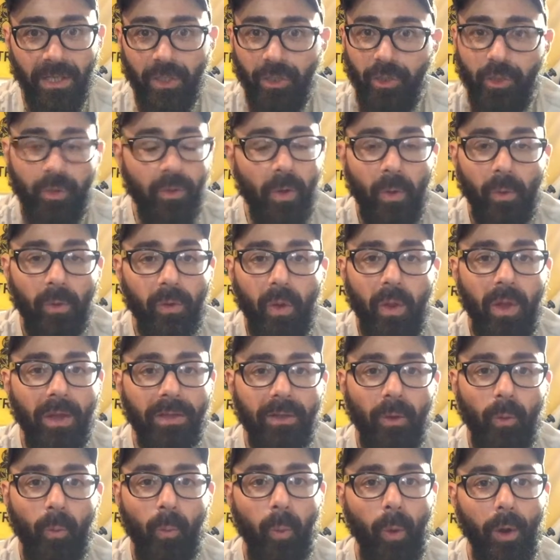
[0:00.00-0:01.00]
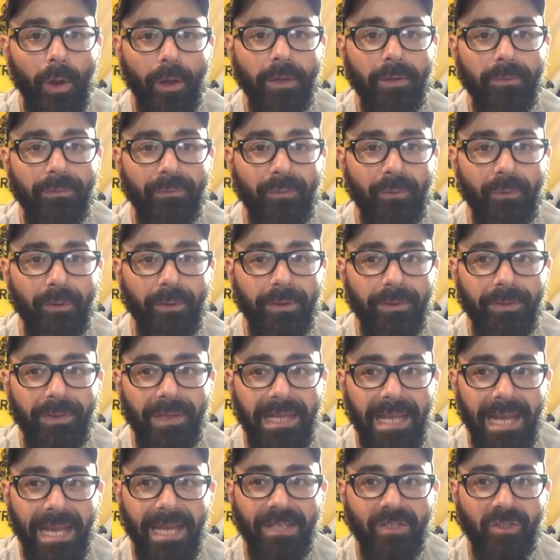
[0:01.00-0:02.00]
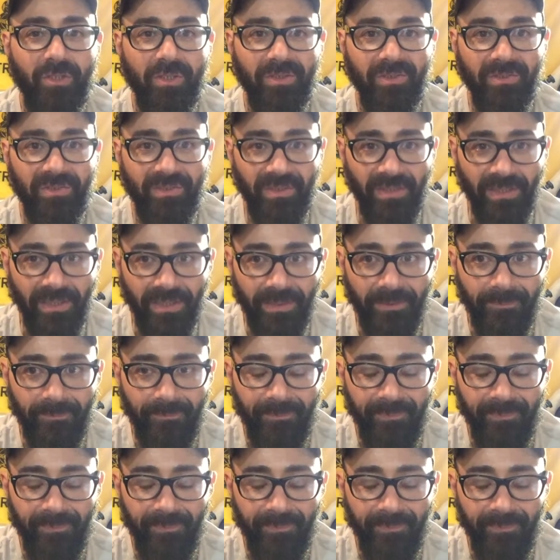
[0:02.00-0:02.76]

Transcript: You no longer work for the agency.